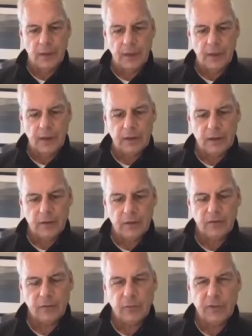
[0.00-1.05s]
And
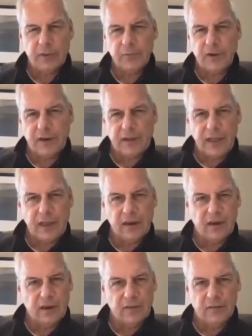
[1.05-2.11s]
it's really predicated
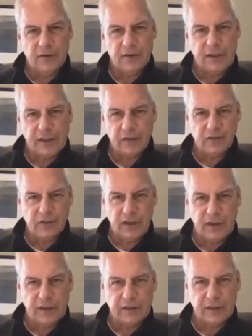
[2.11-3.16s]
on a very ancient
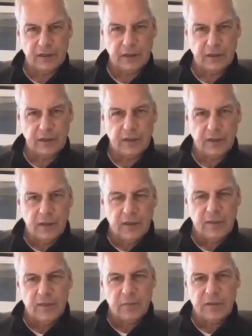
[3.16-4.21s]
idea
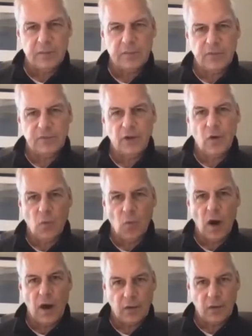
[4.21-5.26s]
that people don't
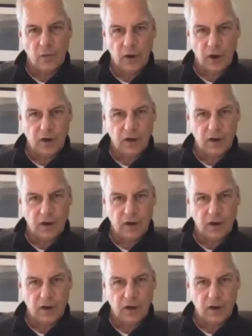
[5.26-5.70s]
want to work.